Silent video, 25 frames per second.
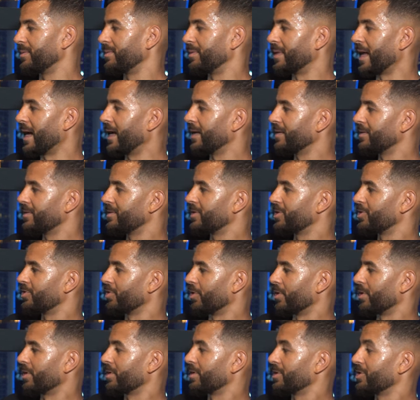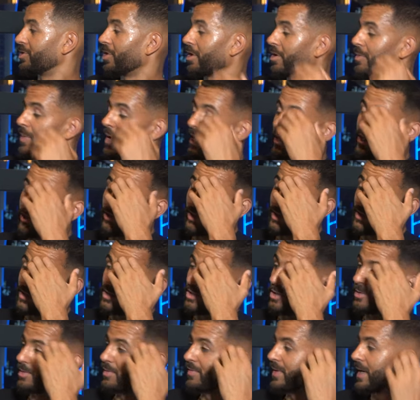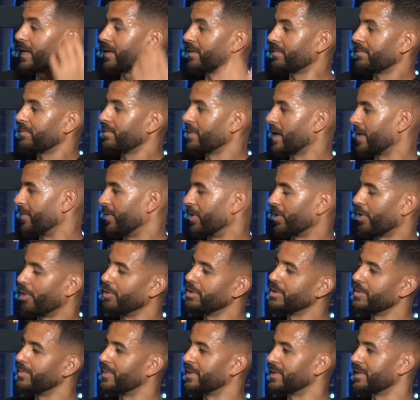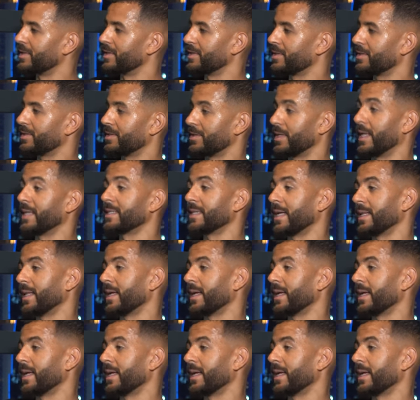that struck my interest in terms of like having a coaching business. So that's how